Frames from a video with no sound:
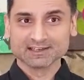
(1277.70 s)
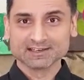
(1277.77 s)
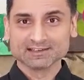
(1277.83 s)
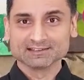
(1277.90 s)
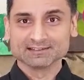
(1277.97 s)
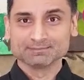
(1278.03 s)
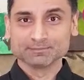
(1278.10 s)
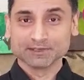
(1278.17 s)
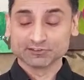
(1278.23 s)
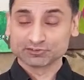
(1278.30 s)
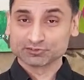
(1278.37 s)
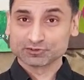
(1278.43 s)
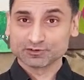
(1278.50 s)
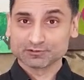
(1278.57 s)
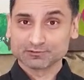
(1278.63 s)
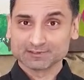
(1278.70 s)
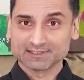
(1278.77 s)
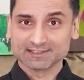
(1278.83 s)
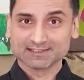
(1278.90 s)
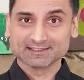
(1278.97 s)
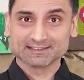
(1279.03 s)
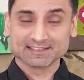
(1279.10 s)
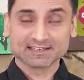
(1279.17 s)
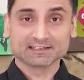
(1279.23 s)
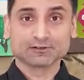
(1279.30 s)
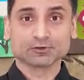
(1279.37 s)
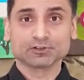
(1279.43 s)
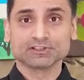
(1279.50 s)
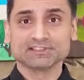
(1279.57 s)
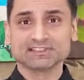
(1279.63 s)
based on technical
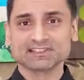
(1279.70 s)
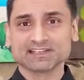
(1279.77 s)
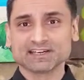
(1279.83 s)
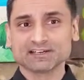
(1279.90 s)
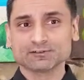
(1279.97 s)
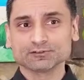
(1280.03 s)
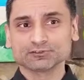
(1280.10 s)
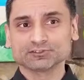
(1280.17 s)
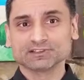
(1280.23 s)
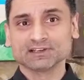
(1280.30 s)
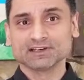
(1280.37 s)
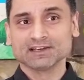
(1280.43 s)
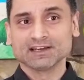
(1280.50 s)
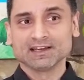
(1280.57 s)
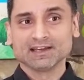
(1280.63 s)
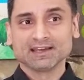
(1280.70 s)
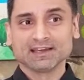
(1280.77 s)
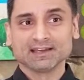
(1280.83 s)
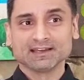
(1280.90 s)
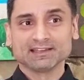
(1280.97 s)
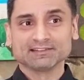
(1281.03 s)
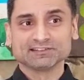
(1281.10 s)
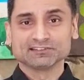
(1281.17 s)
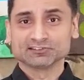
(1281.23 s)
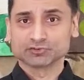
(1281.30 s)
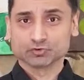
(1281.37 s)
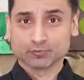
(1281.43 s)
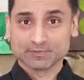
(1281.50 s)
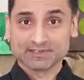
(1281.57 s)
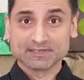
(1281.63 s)
indicators, and since so
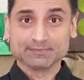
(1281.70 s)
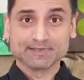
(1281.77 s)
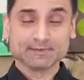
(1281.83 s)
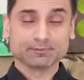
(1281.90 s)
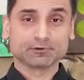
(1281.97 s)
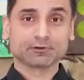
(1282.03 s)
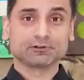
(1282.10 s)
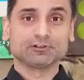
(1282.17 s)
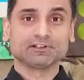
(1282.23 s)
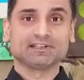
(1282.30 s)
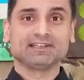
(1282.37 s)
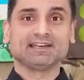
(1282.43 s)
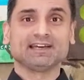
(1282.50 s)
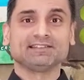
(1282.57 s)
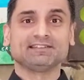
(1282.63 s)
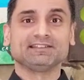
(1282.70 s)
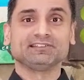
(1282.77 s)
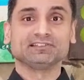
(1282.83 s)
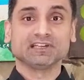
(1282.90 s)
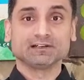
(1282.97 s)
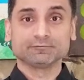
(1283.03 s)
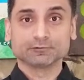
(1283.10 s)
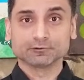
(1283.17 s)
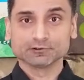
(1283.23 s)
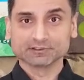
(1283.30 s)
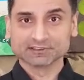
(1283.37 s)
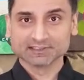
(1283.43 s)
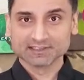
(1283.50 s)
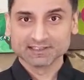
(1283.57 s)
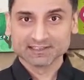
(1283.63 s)
many people are looking at these levels,
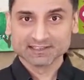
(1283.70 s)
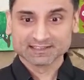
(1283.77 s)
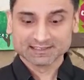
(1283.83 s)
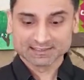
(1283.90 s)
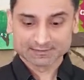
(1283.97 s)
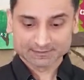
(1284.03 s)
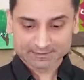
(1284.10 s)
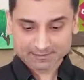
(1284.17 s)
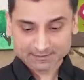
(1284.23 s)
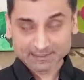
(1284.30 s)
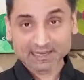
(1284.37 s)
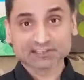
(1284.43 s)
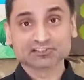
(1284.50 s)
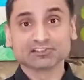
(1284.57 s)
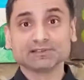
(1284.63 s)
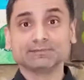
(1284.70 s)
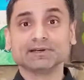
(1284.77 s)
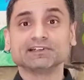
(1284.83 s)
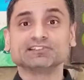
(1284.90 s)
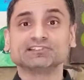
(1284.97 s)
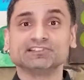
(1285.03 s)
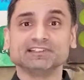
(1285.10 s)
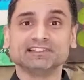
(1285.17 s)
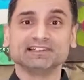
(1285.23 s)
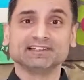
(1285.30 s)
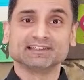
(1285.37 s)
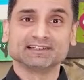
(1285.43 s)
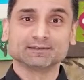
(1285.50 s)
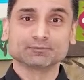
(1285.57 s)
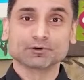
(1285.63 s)
it actually makes the
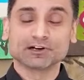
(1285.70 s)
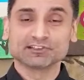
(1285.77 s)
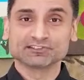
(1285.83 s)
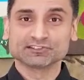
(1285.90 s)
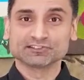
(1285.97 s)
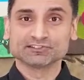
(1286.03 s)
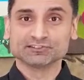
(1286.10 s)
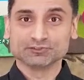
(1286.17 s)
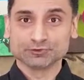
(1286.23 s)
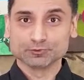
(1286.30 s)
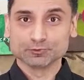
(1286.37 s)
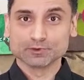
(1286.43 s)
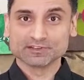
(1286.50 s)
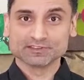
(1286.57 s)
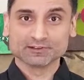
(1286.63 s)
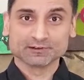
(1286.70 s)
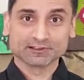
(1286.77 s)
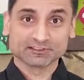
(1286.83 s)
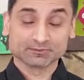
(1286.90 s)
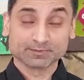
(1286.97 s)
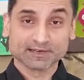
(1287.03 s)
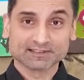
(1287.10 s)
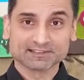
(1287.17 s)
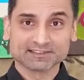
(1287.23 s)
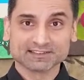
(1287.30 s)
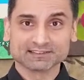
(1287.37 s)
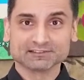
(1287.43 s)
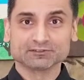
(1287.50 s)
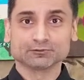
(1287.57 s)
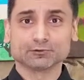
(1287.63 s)
prices do what they're expecting,
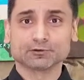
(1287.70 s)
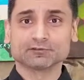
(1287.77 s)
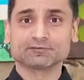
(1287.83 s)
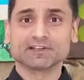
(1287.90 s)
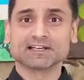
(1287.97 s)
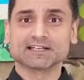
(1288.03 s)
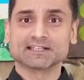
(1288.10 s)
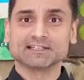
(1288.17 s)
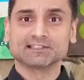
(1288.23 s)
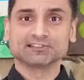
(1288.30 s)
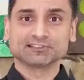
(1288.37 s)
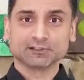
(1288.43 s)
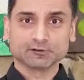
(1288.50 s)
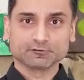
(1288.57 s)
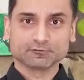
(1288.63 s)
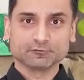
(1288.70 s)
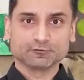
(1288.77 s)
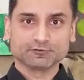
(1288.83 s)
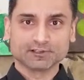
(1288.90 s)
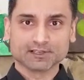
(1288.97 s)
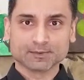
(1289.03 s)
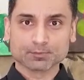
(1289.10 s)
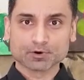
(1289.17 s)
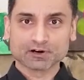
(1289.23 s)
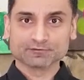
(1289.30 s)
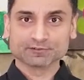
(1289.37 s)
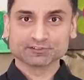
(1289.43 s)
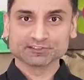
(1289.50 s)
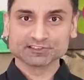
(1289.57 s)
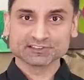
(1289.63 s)
sort of like a self-fulfilling
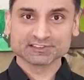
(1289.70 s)
prophecy.